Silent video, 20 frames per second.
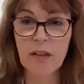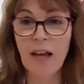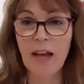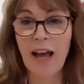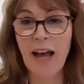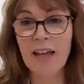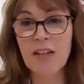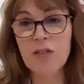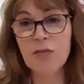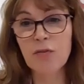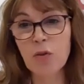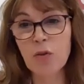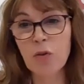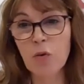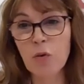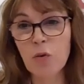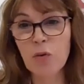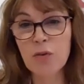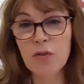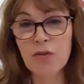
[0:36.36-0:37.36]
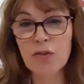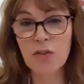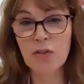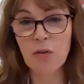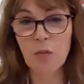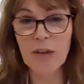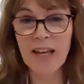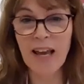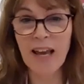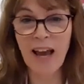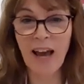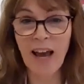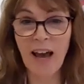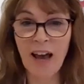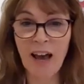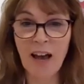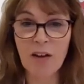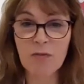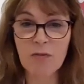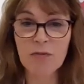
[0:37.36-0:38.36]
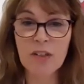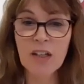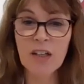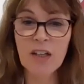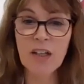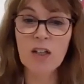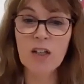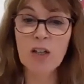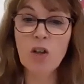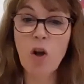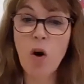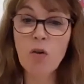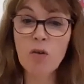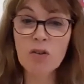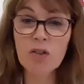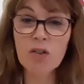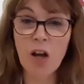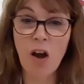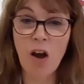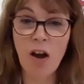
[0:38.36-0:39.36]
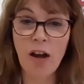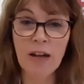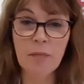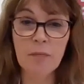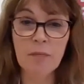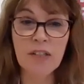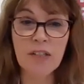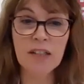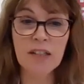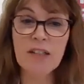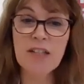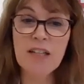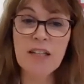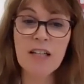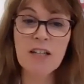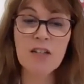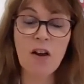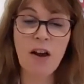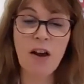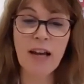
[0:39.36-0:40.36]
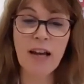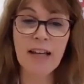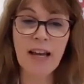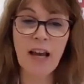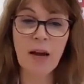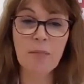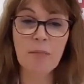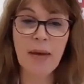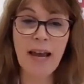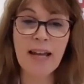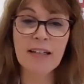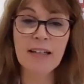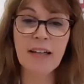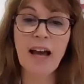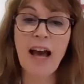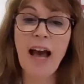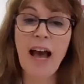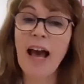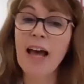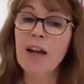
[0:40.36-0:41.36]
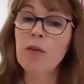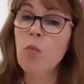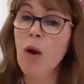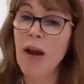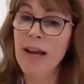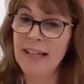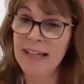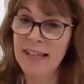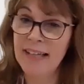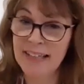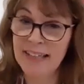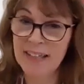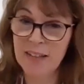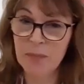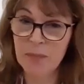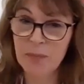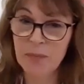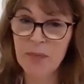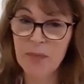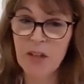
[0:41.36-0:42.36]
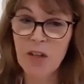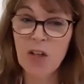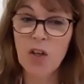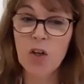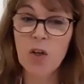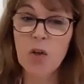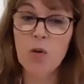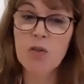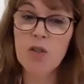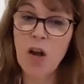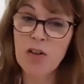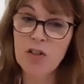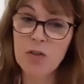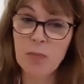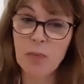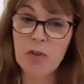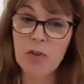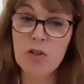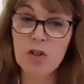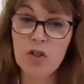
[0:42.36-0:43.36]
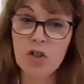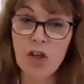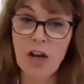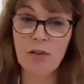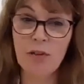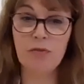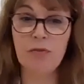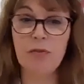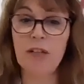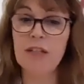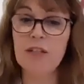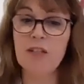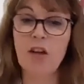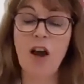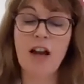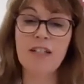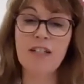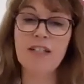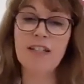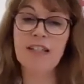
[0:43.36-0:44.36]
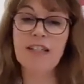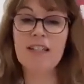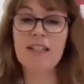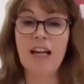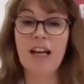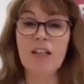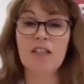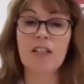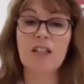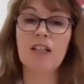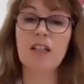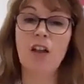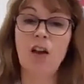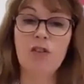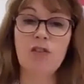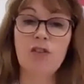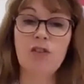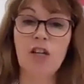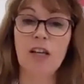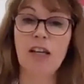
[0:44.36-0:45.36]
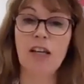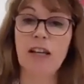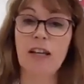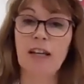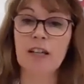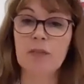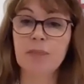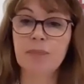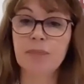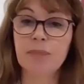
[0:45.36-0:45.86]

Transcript: And of course, we have long-time Dignity in Dying campaigner Anne Whaley, whose husband Geoffrey died at Dignitas last year.